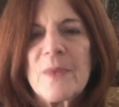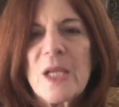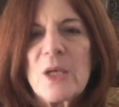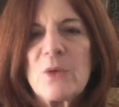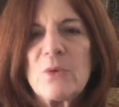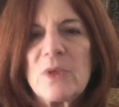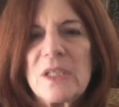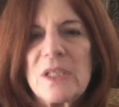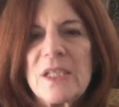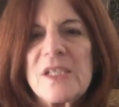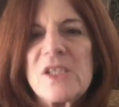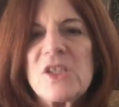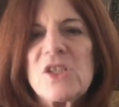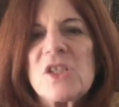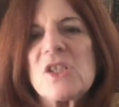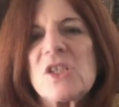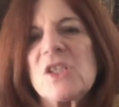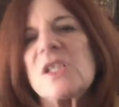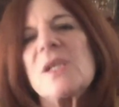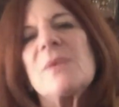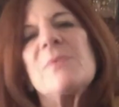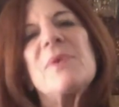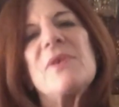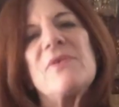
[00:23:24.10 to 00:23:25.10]

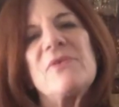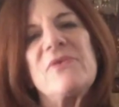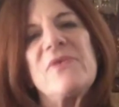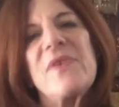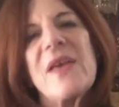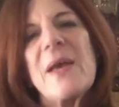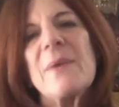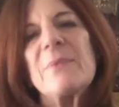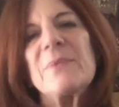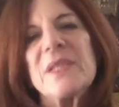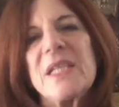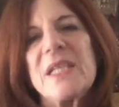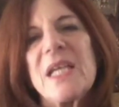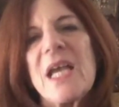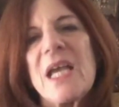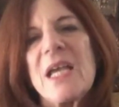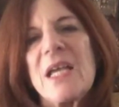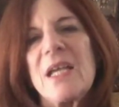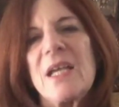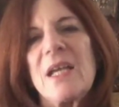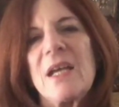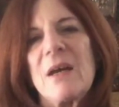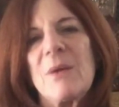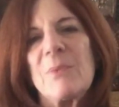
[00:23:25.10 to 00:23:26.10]
relationship and family
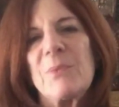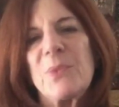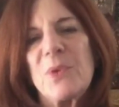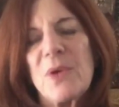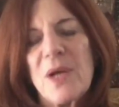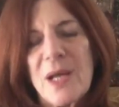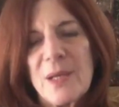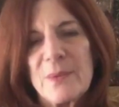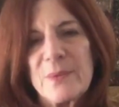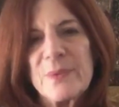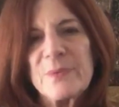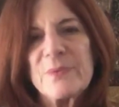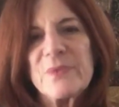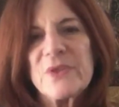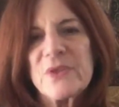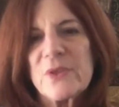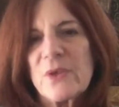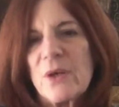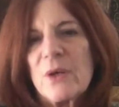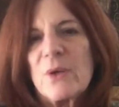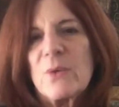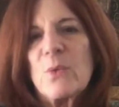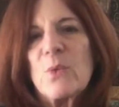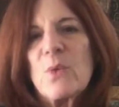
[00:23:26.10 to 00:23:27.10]
problems
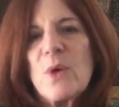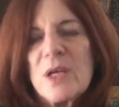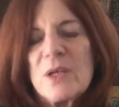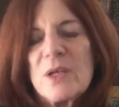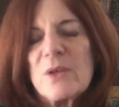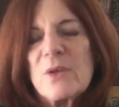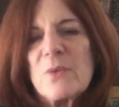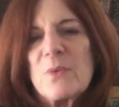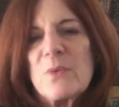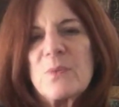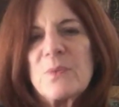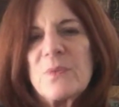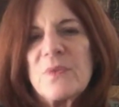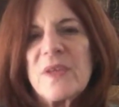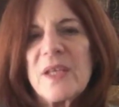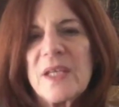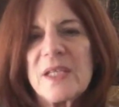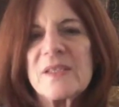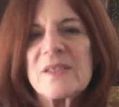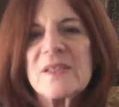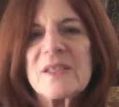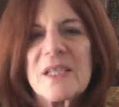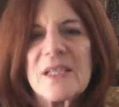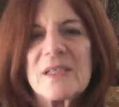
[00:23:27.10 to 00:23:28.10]
are one of the
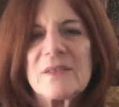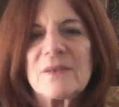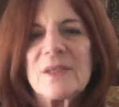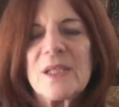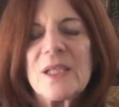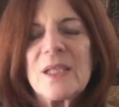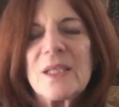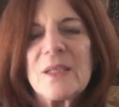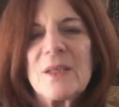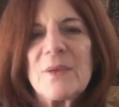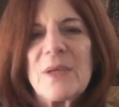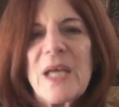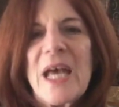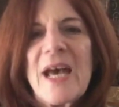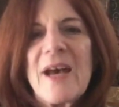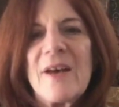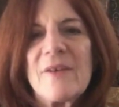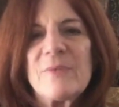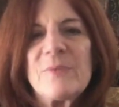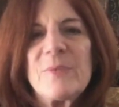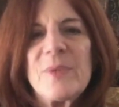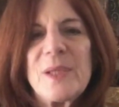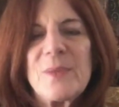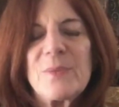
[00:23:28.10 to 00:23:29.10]
things that
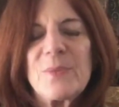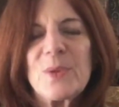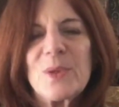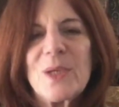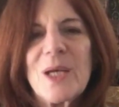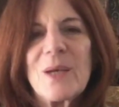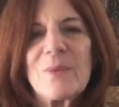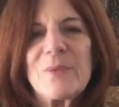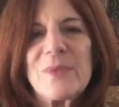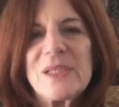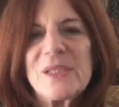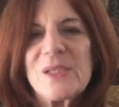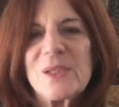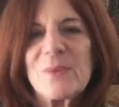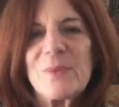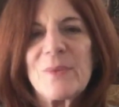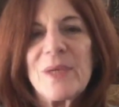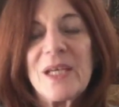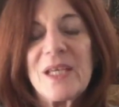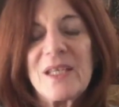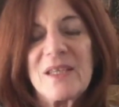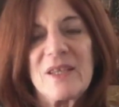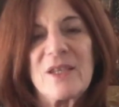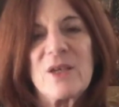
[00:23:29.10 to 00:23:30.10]
have people come into
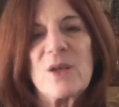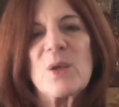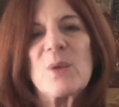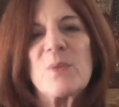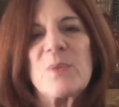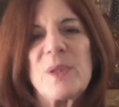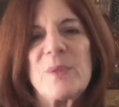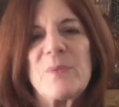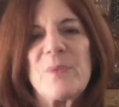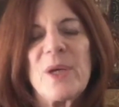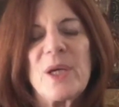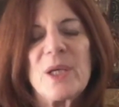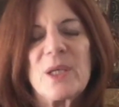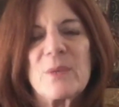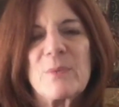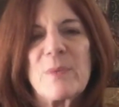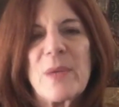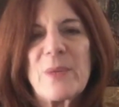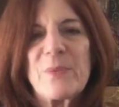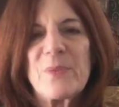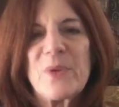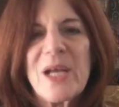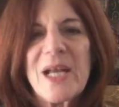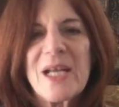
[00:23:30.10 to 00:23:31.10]
my therapy part of
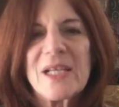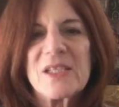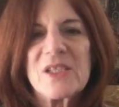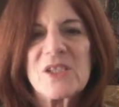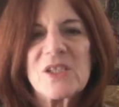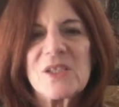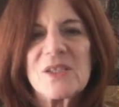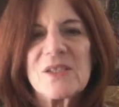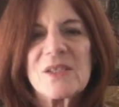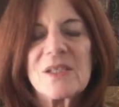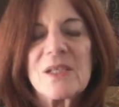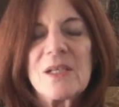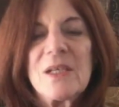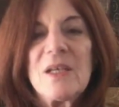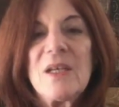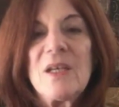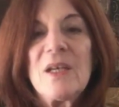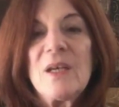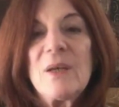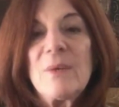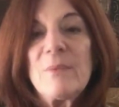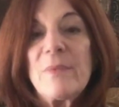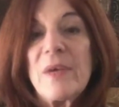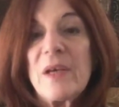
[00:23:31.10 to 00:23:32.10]
my practice.
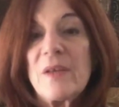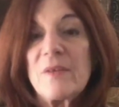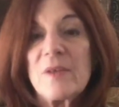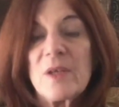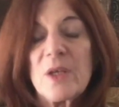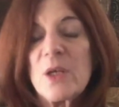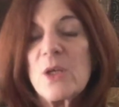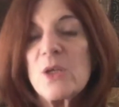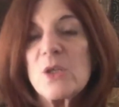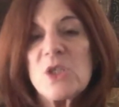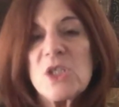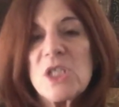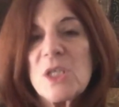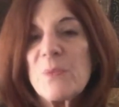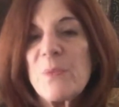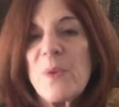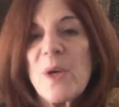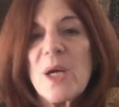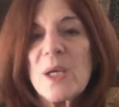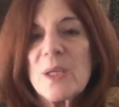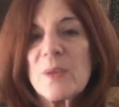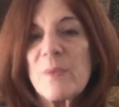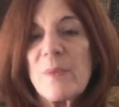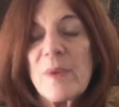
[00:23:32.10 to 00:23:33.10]
But the coaching
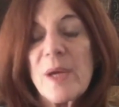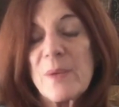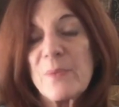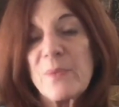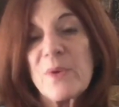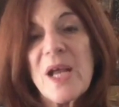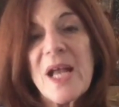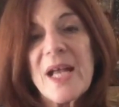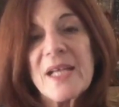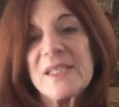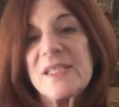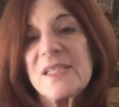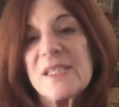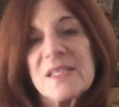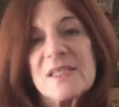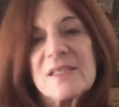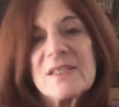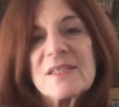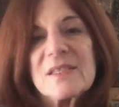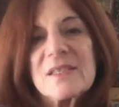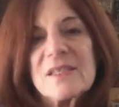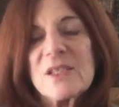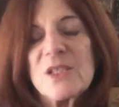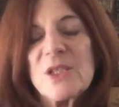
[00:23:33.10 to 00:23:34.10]
part of my
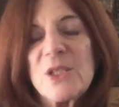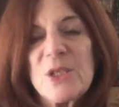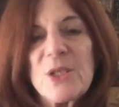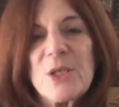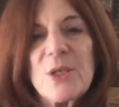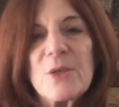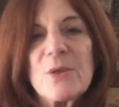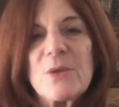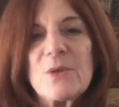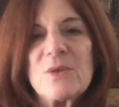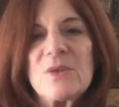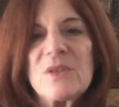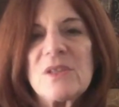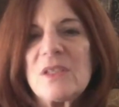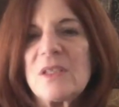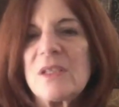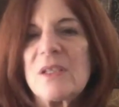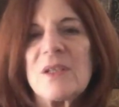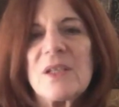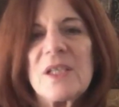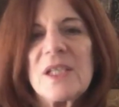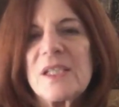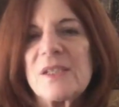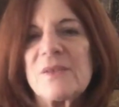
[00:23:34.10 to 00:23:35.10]
practice,
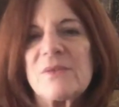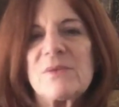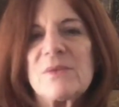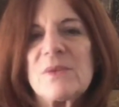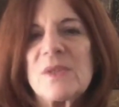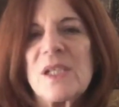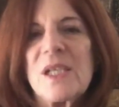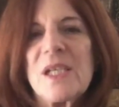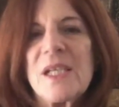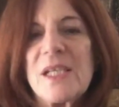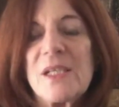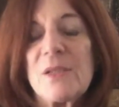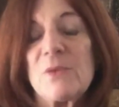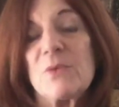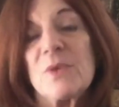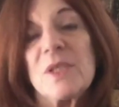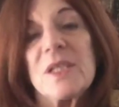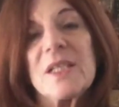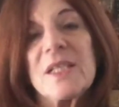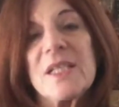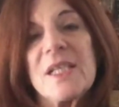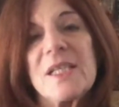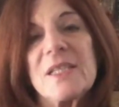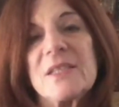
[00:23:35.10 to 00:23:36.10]
it
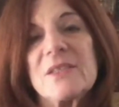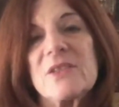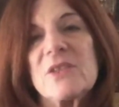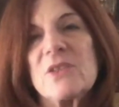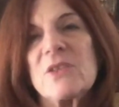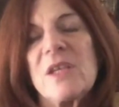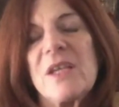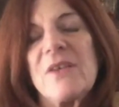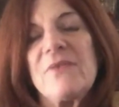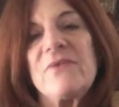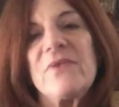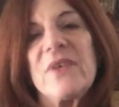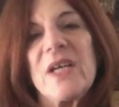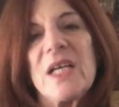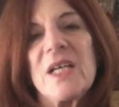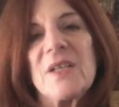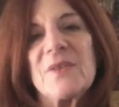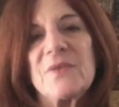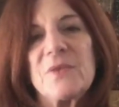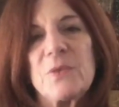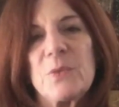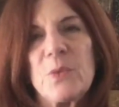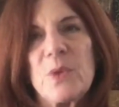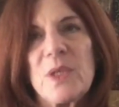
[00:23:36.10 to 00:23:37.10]
really is
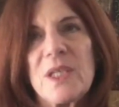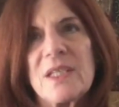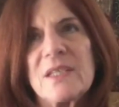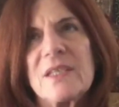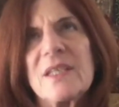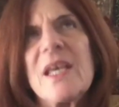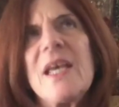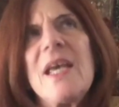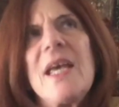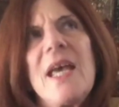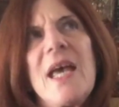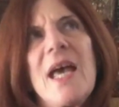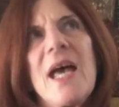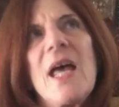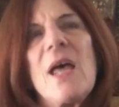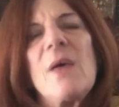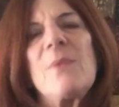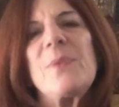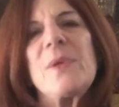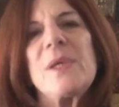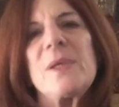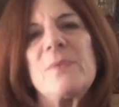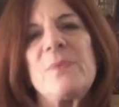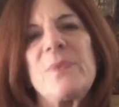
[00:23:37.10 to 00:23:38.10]
involved with
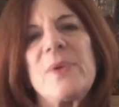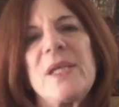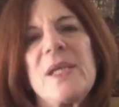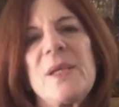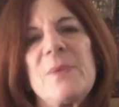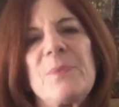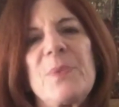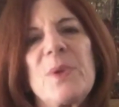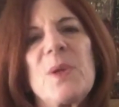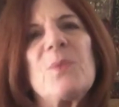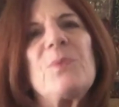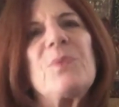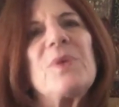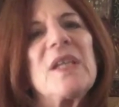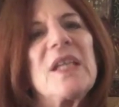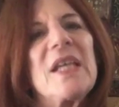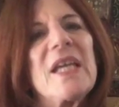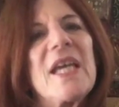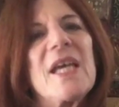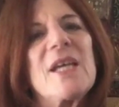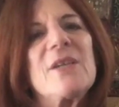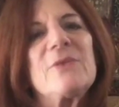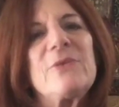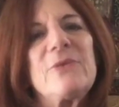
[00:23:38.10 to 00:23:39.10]
helping people
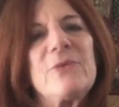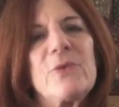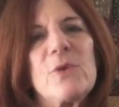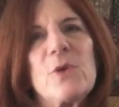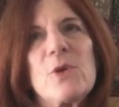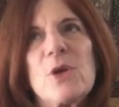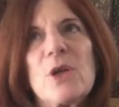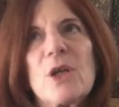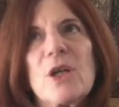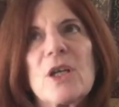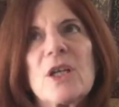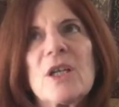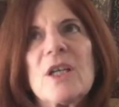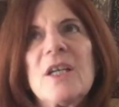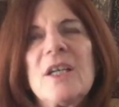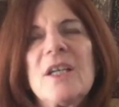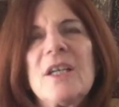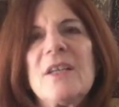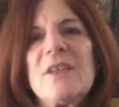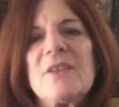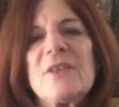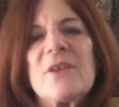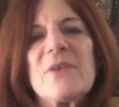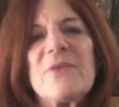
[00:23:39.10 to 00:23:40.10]
plan for
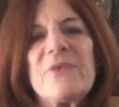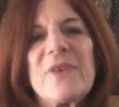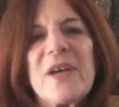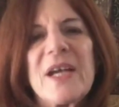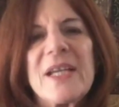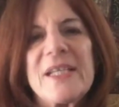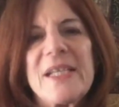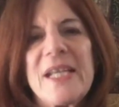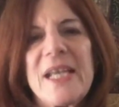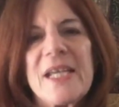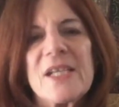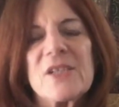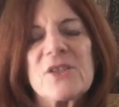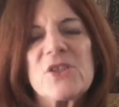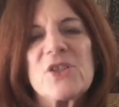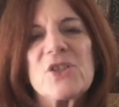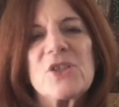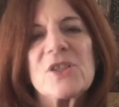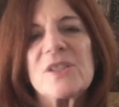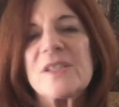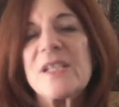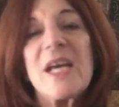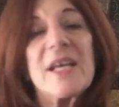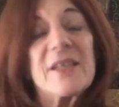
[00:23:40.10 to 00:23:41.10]
the
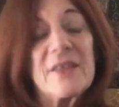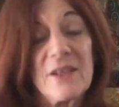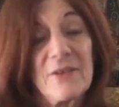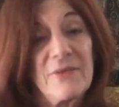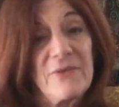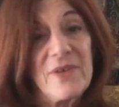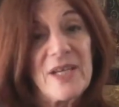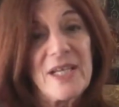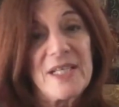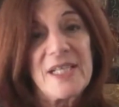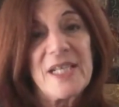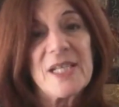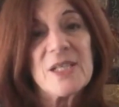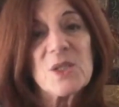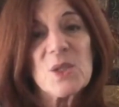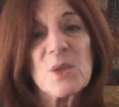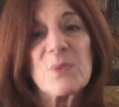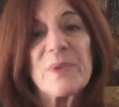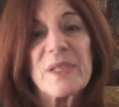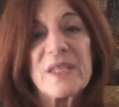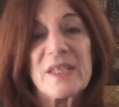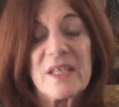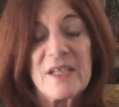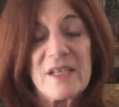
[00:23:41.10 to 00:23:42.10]
financial, not the financial,
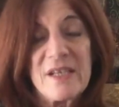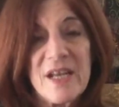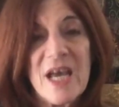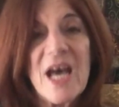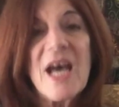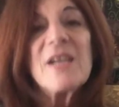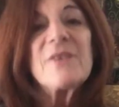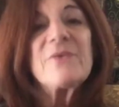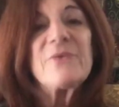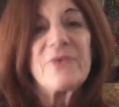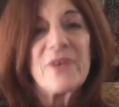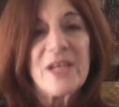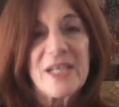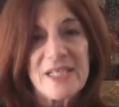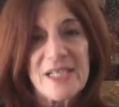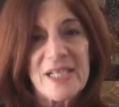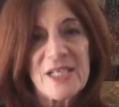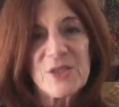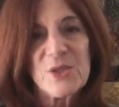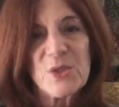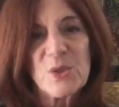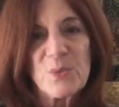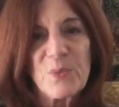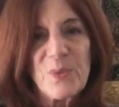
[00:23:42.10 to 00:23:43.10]
but the
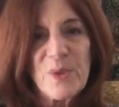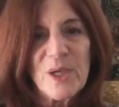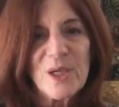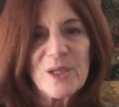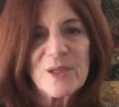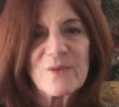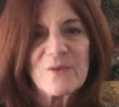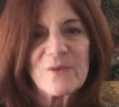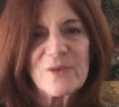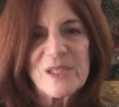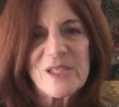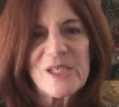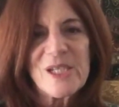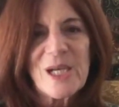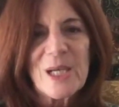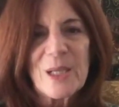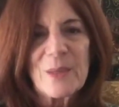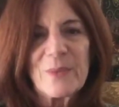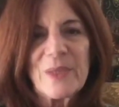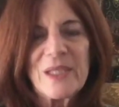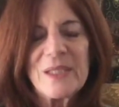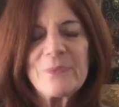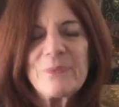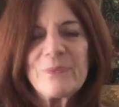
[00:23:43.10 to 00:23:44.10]
non-financial part of
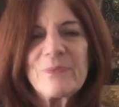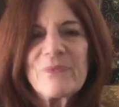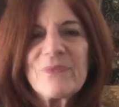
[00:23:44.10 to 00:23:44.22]
retirement.